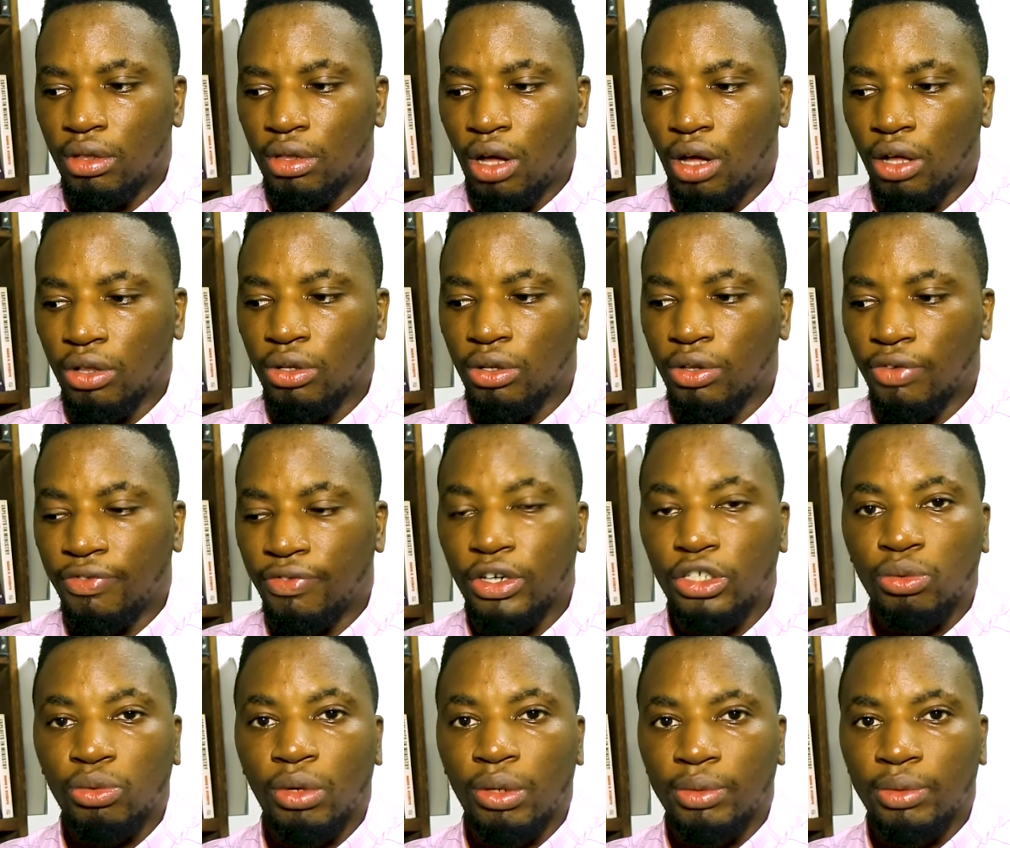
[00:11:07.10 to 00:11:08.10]
although the
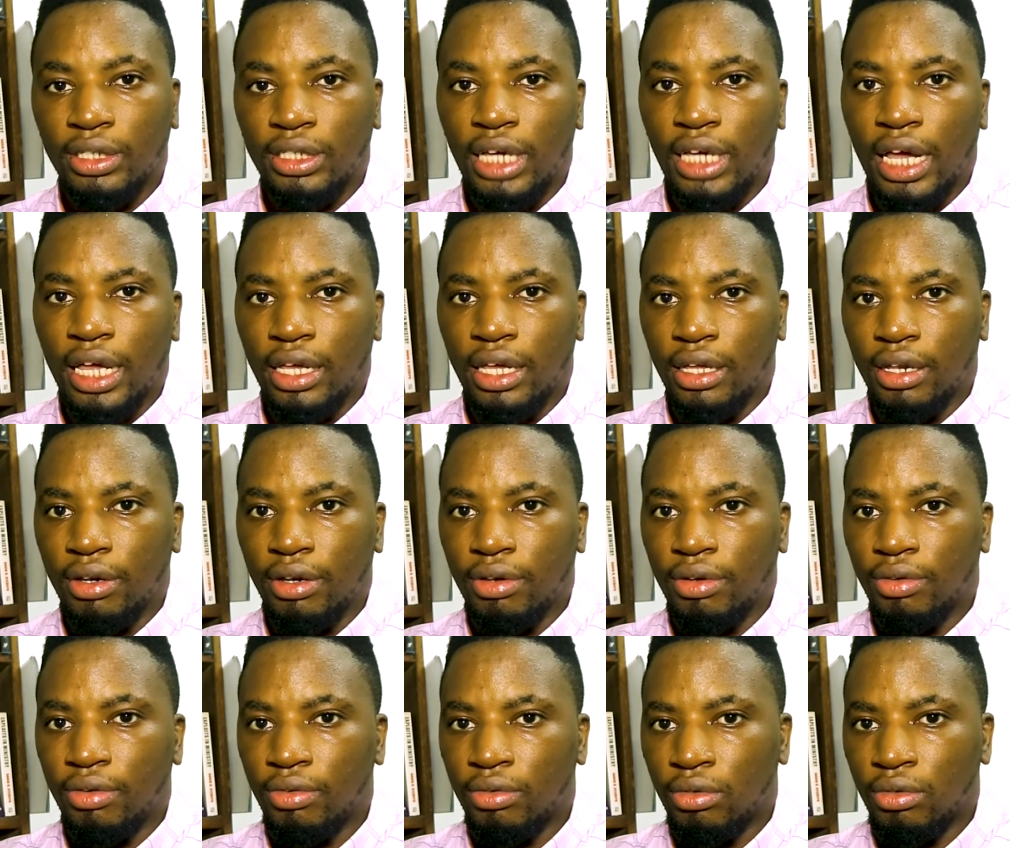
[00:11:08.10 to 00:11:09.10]
first one was set in
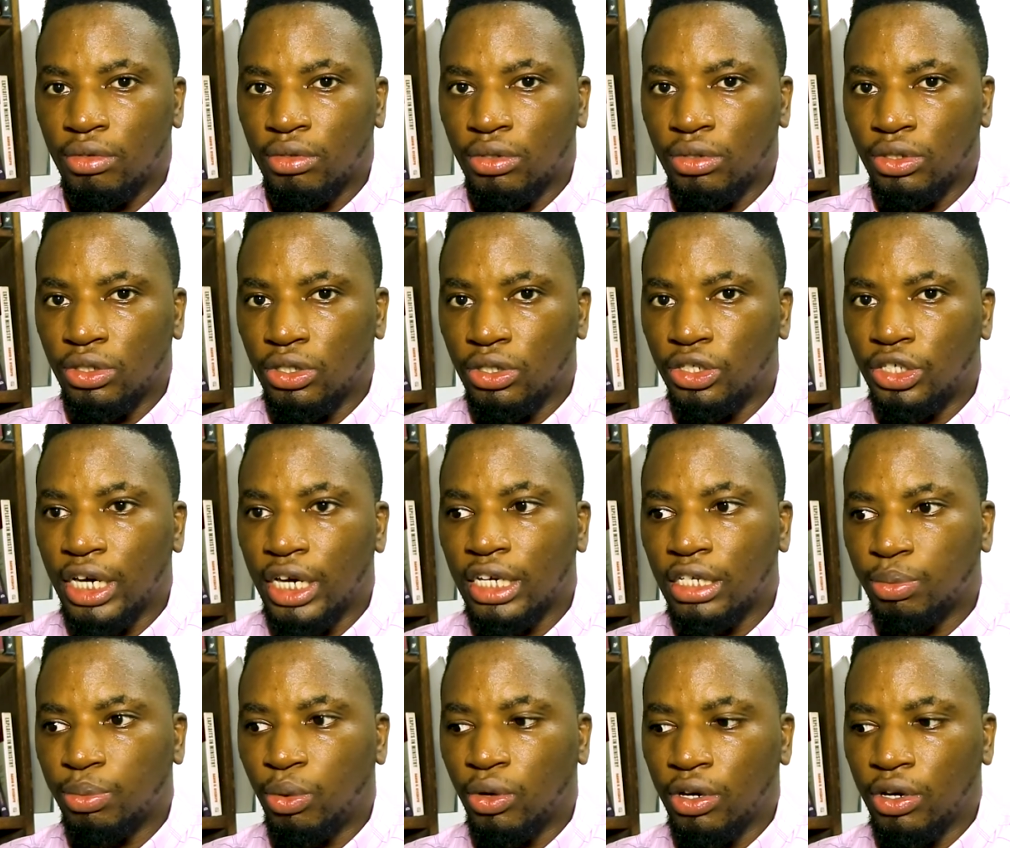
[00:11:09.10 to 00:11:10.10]

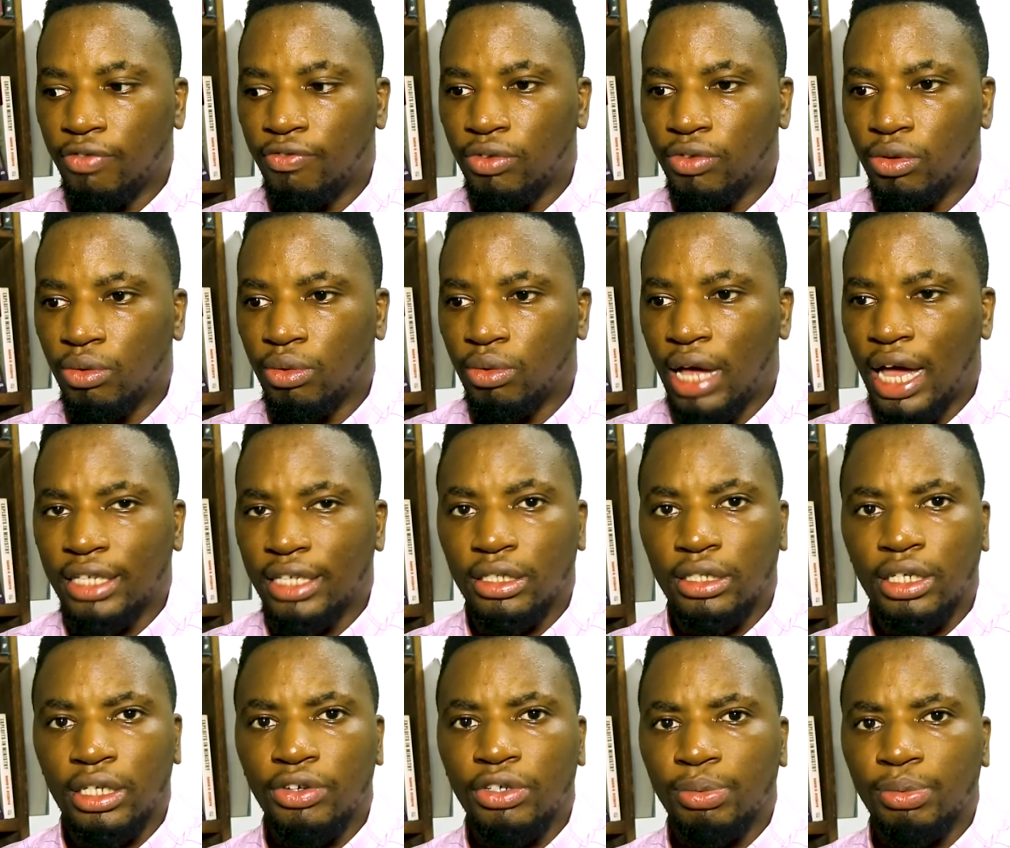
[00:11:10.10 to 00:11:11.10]
Jake's point of view, as the
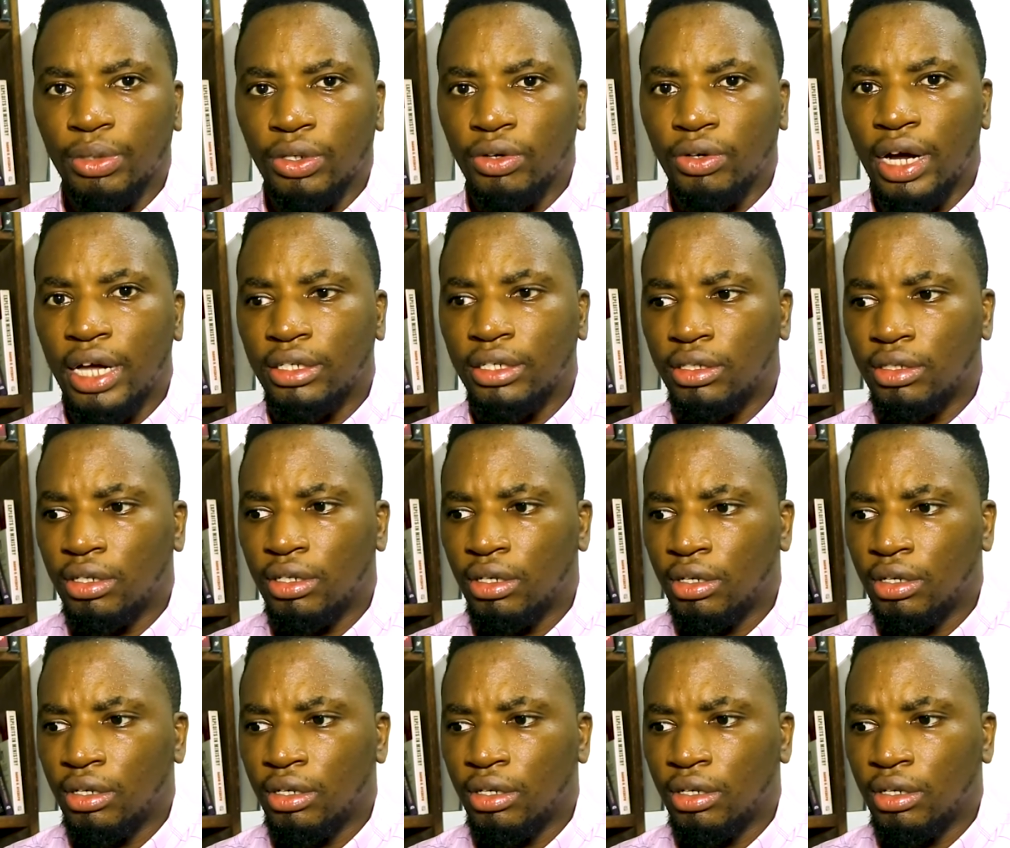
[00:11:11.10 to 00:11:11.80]
series progressed,